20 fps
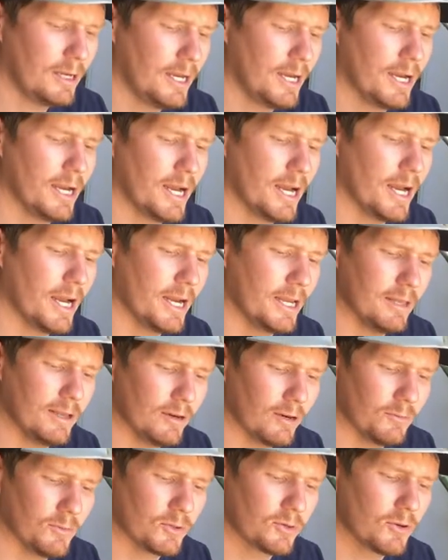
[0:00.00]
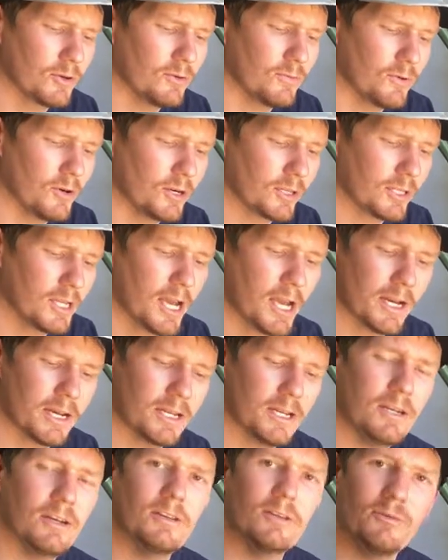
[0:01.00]
and then I'm just going to work that
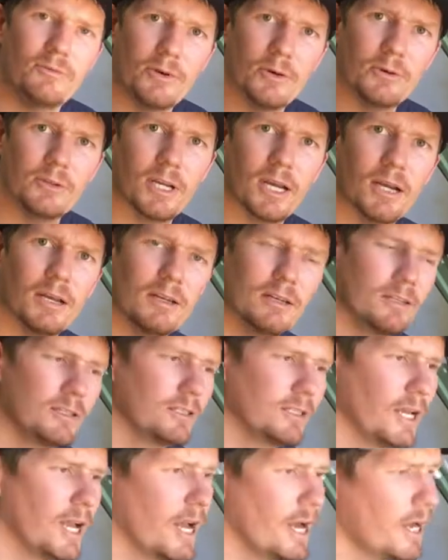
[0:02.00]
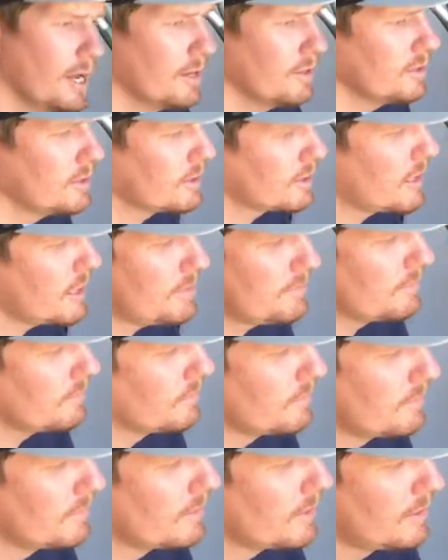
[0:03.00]
into the filter. So just keep
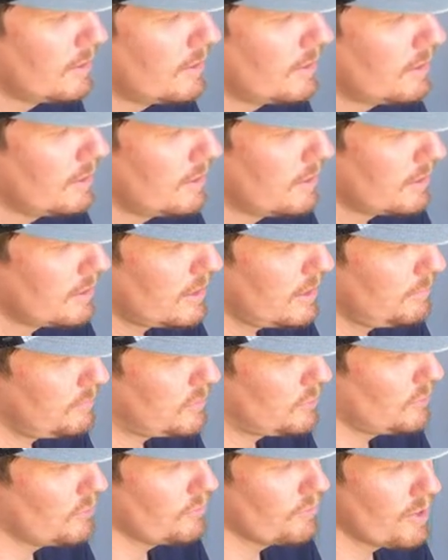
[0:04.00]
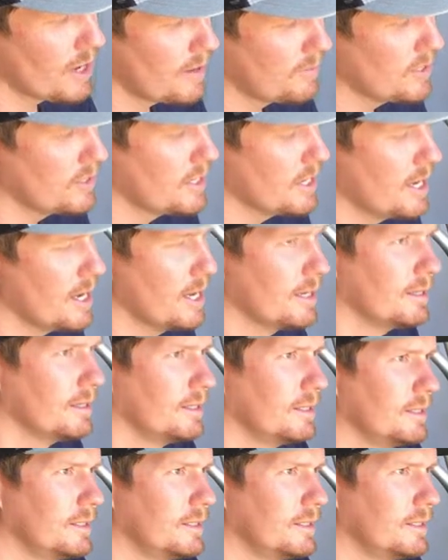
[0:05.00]
sort of rubbing that.